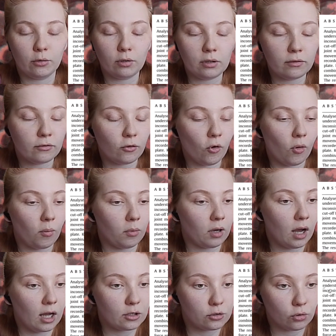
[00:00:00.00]
Hip flexion
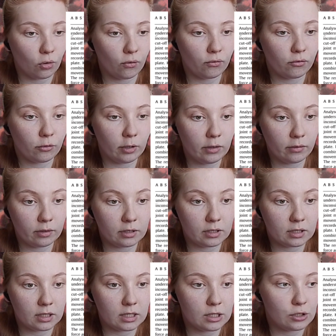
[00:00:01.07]
moment,
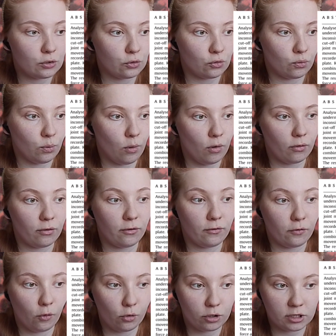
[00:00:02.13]
torque
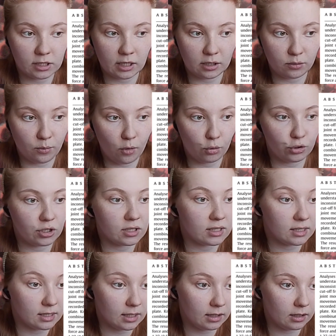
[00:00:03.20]
that bring
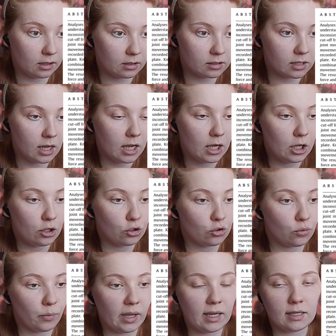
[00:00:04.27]
the thigh
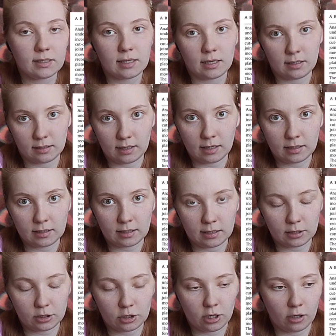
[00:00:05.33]
toward the
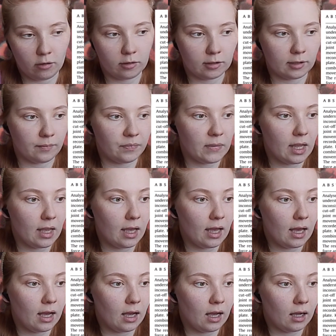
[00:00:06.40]
chest, crucial in
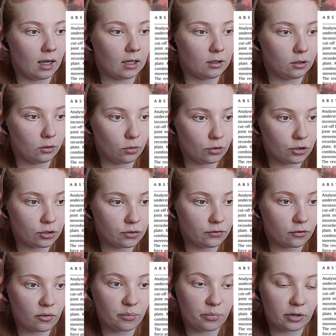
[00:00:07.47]
running and cutting
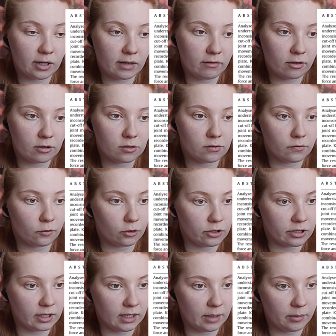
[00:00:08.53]
mechanics.
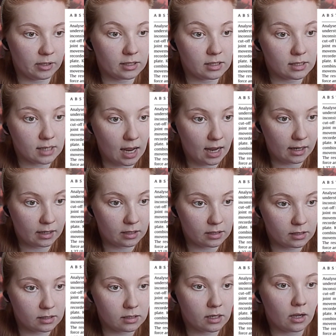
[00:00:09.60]
They
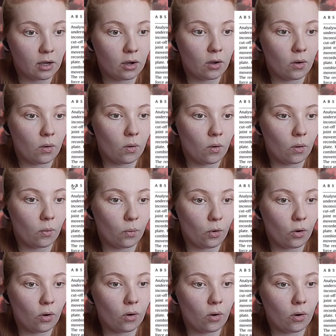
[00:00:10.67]
increase from
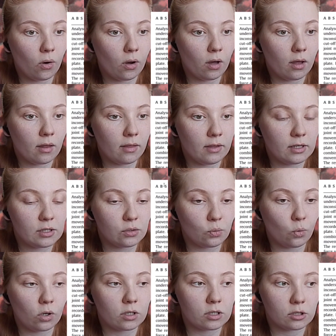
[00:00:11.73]

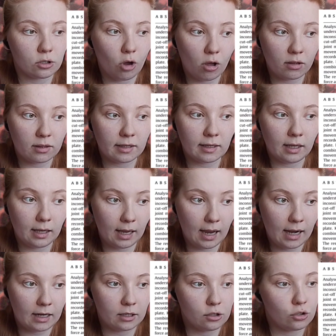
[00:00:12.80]
3.64 to
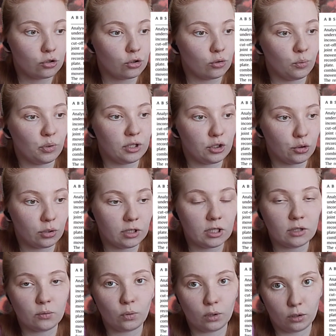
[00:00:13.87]

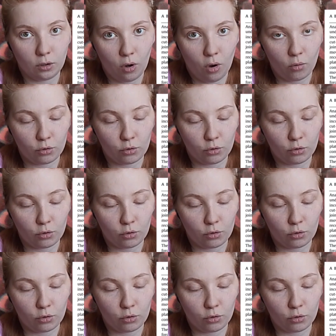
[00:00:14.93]
5.92